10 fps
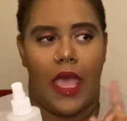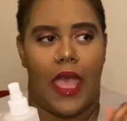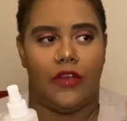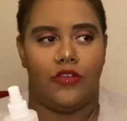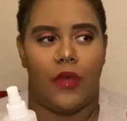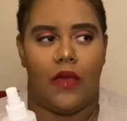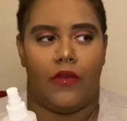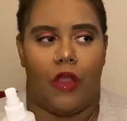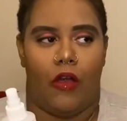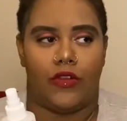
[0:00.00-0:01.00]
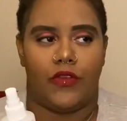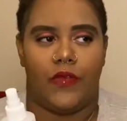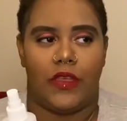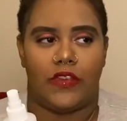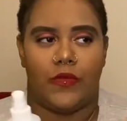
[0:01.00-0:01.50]
I do have an Ulta
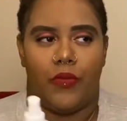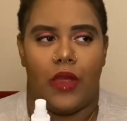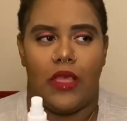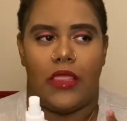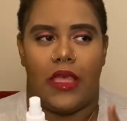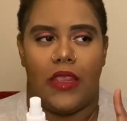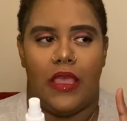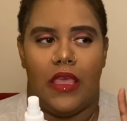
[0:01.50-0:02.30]
facial spray that